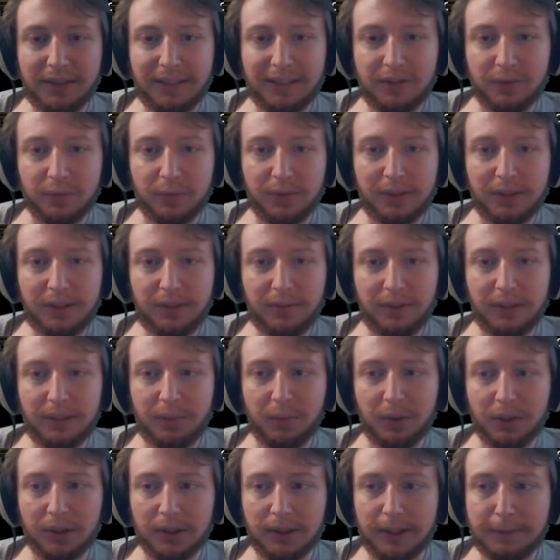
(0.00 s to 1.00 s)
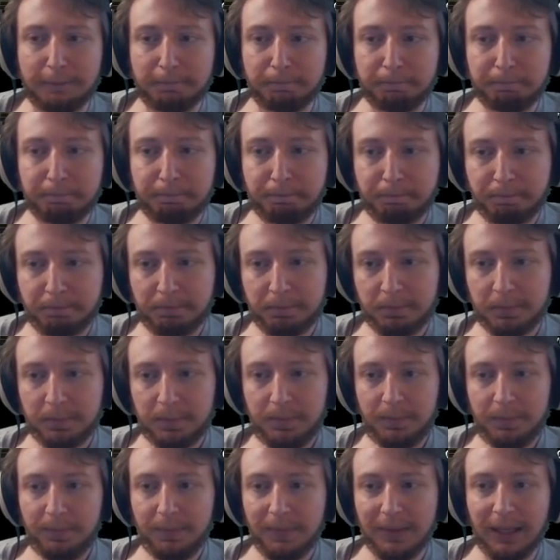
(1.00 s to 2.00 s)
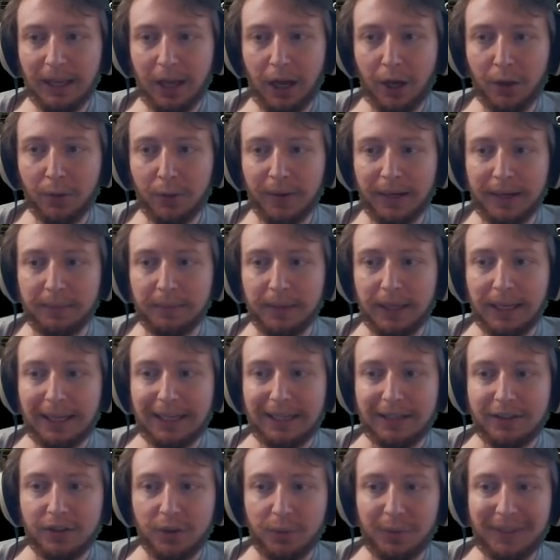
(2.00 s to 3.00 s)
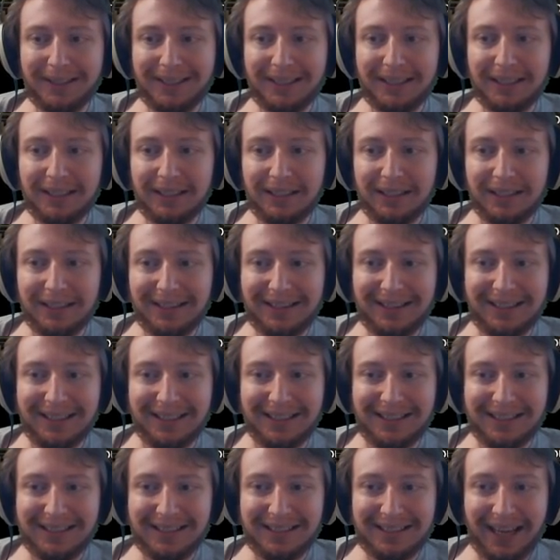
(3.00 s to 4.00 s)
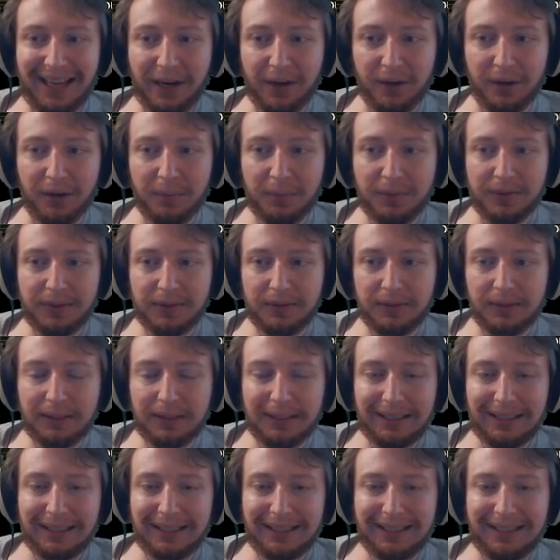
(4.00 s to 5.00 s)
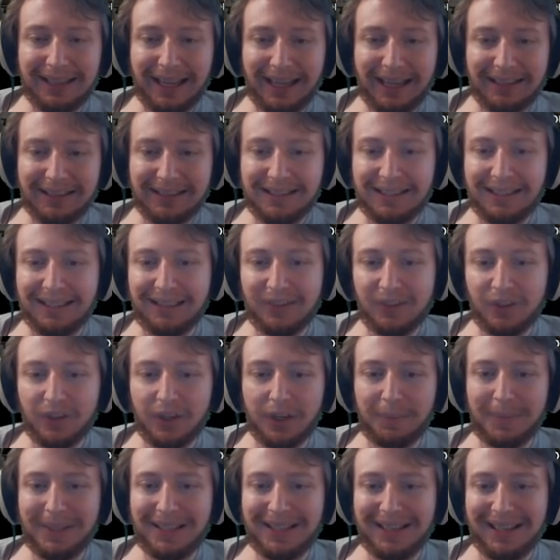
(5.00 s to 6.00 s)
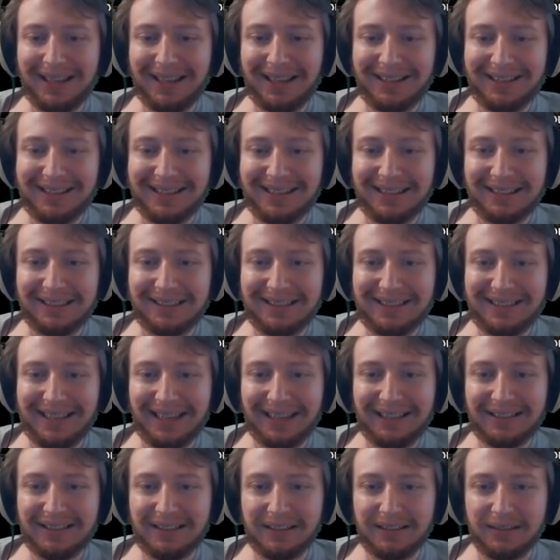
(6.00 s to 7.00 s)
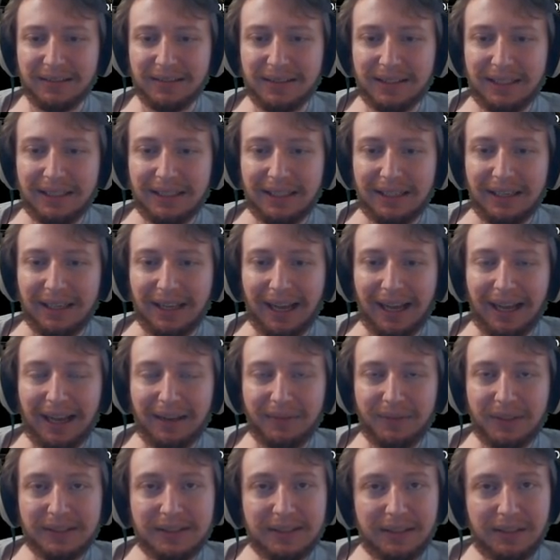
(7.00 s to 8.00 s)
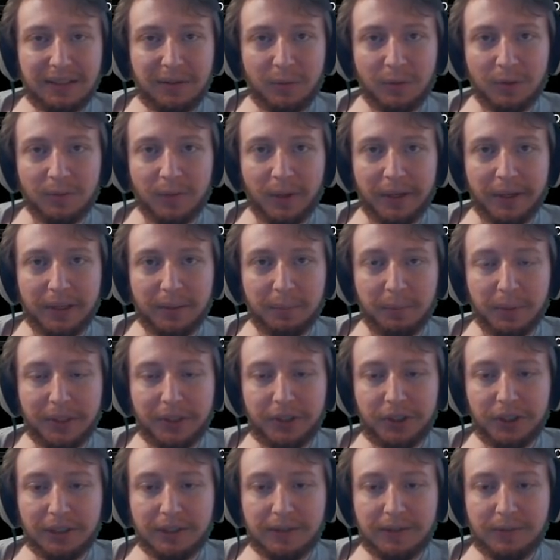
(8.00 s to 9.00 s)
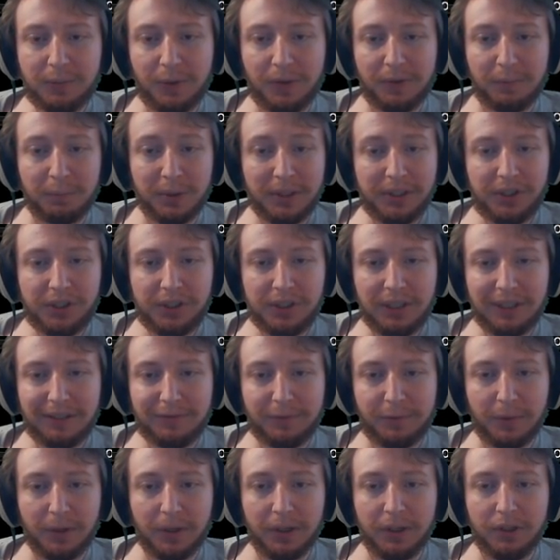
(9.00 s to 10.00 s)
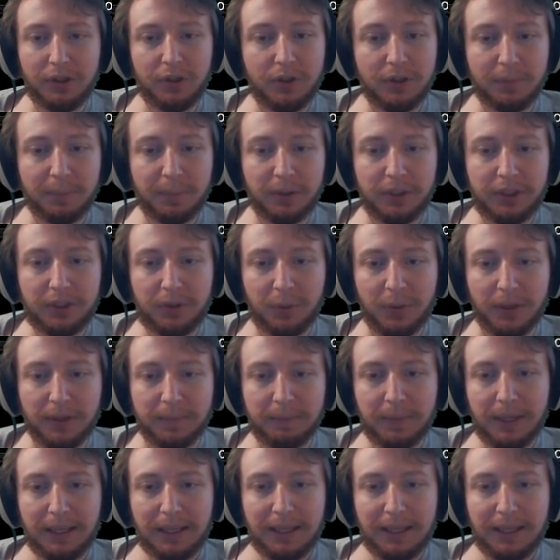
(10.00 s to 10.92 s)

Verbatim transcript: It's really, really worth it. All right, so we did the Scarabs. Next is going to be the Sextants. Obviously, we're running breaches with breach stuff. We're going to do the breach one.